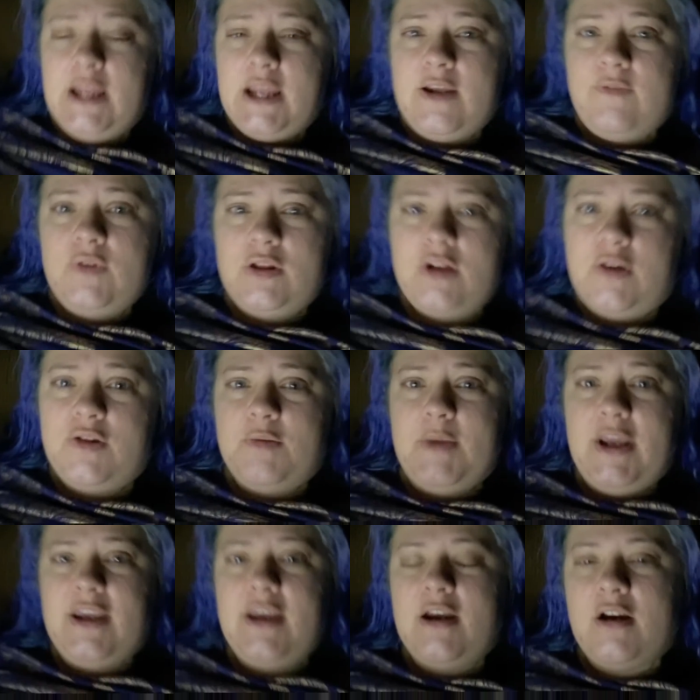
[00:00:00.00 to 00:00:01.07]
Even though the
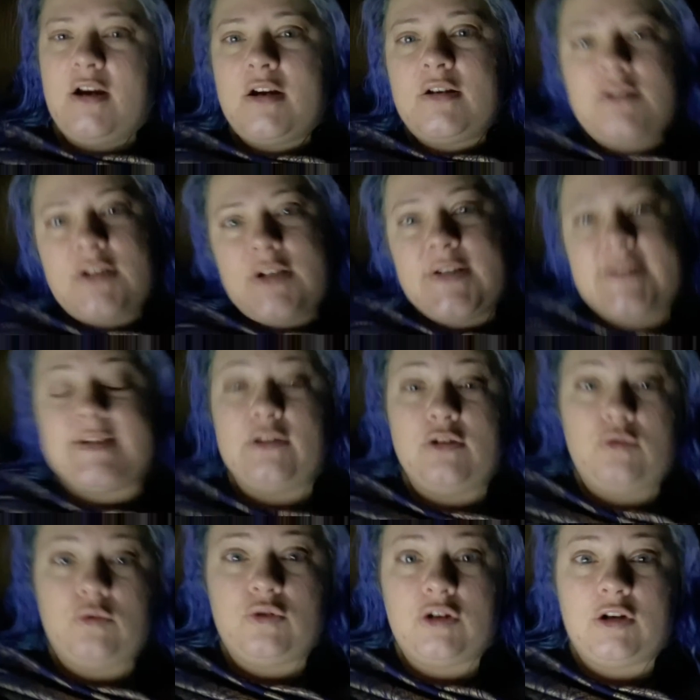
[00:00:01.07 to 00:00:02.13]
main character is a
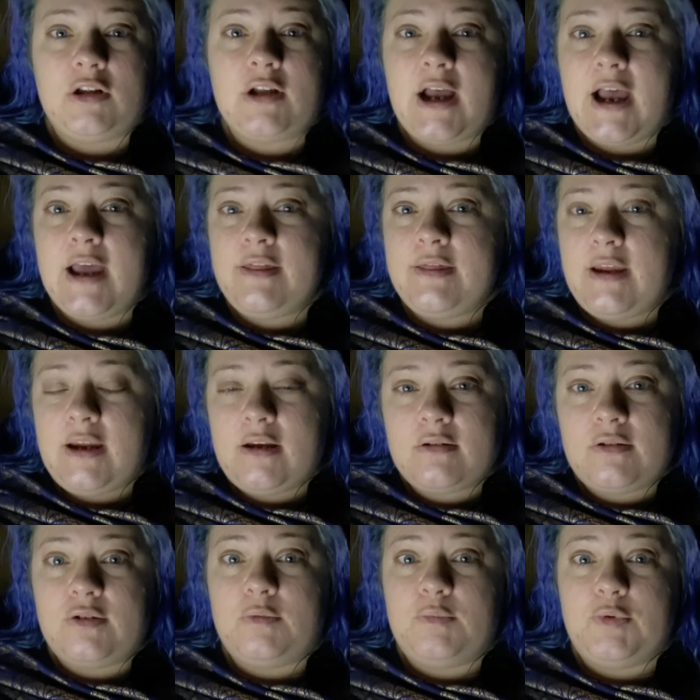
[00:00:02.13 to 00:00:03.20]
little girl, I think
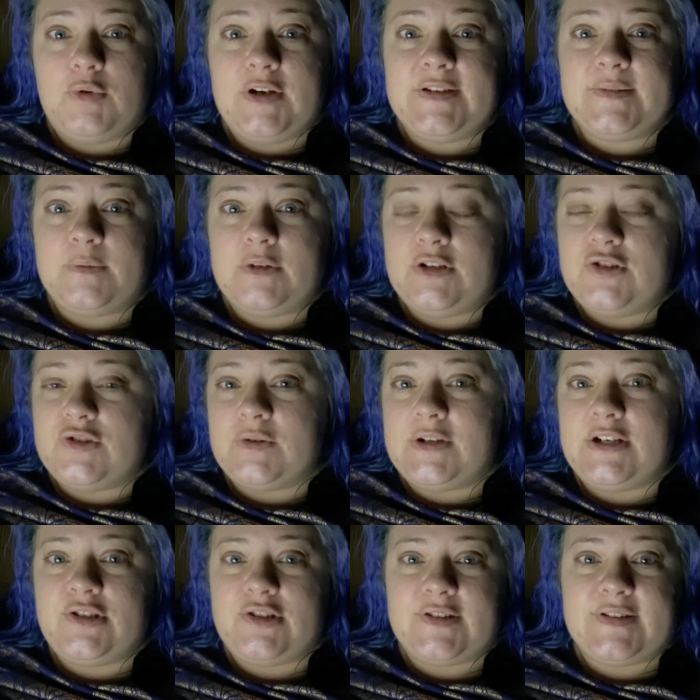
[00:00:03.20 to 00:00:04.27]
little boys would enjoy
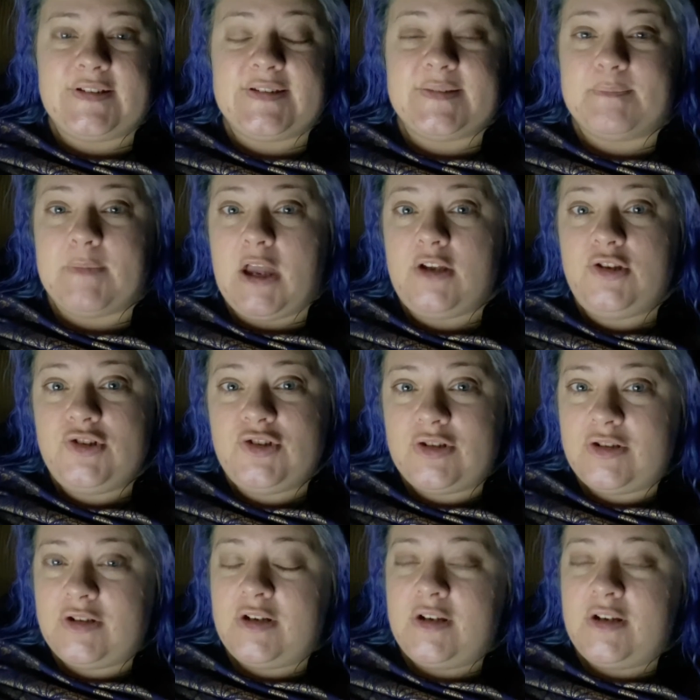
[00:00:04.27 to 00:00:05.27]
it just as much.